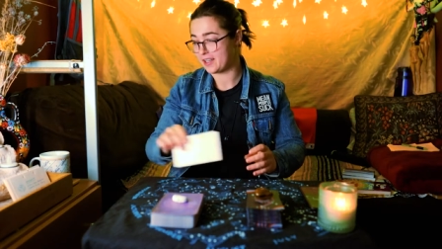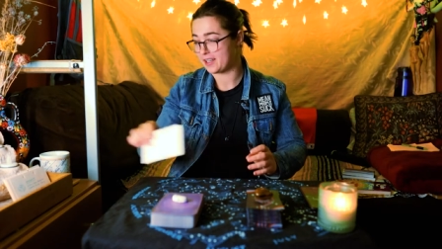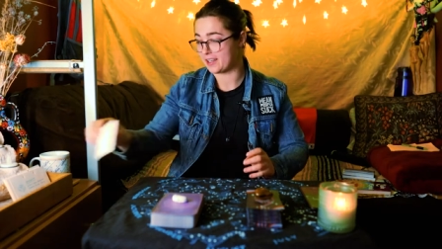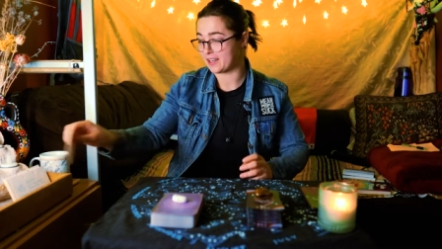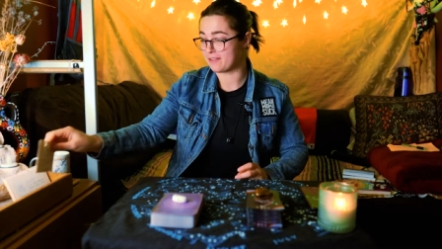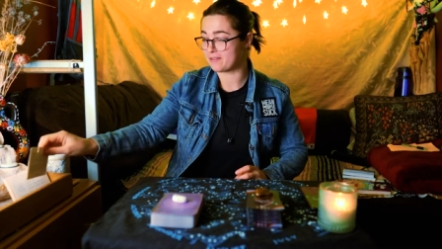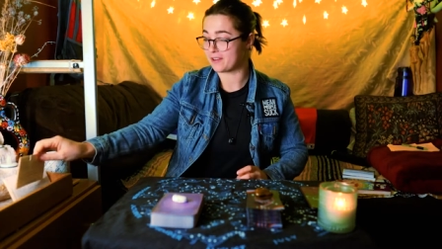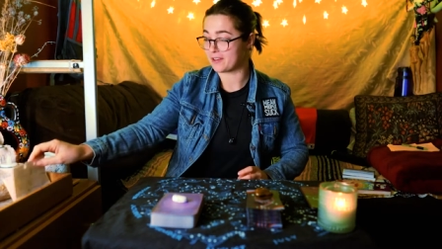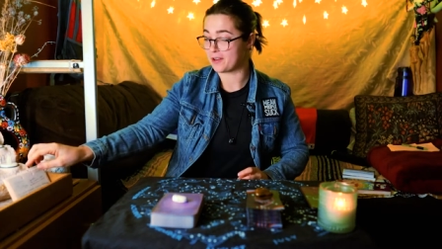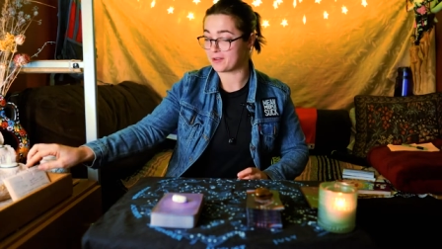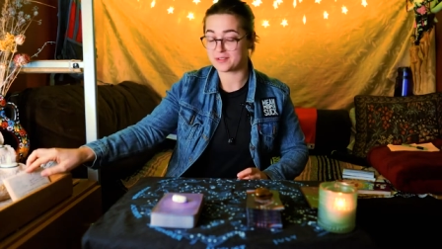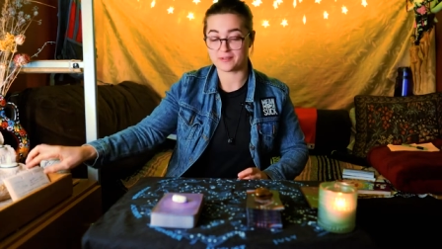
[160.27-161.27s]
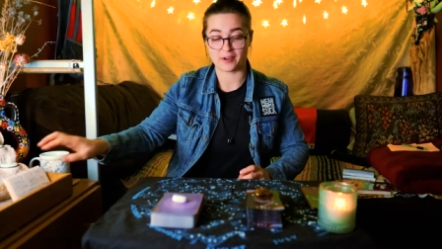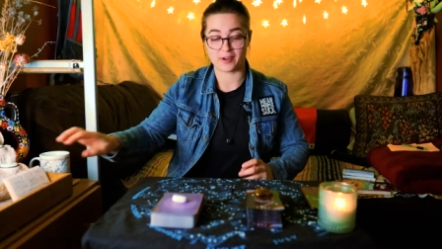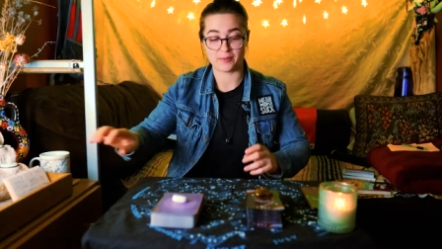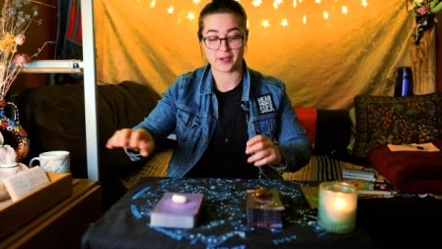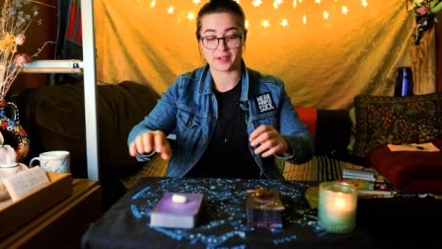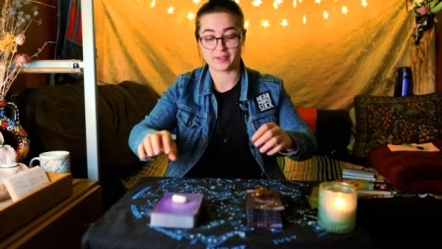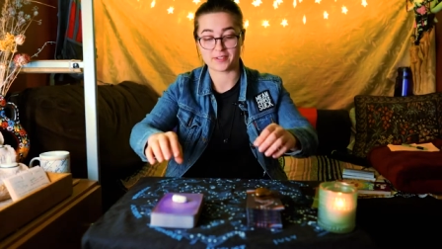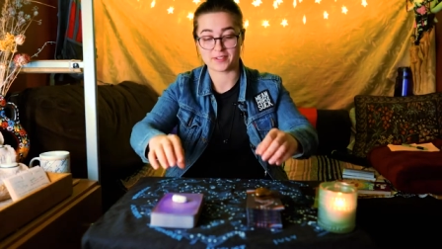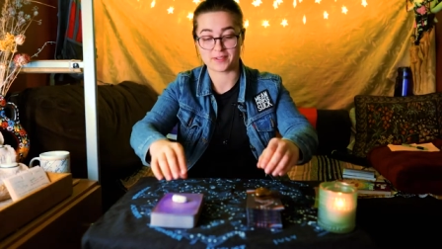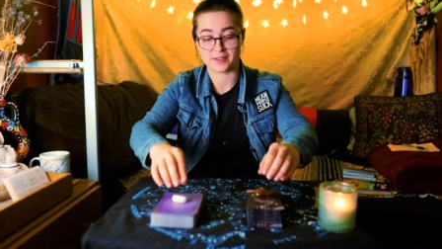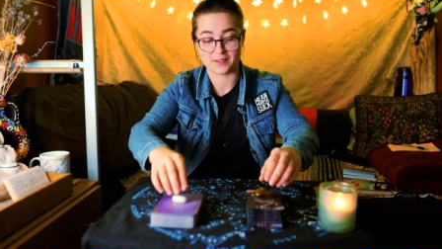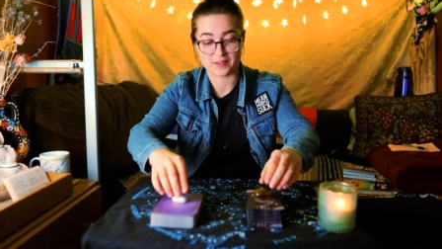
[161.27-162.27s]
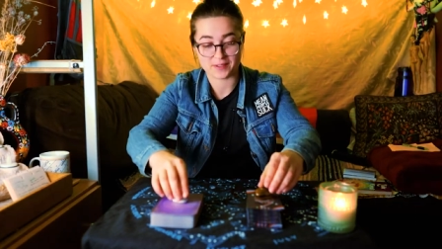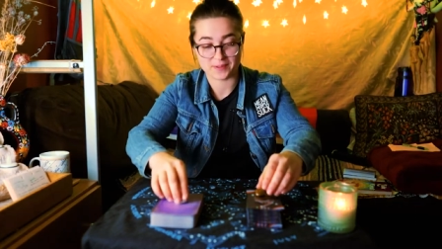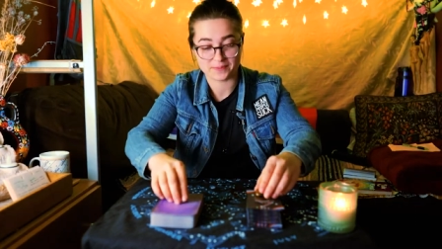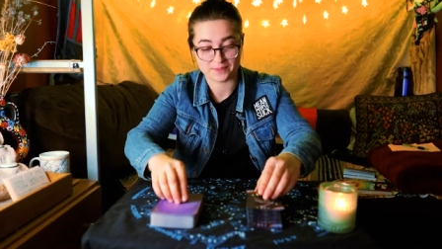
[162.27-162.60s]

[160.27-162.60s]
I got fun notes for all my crystals.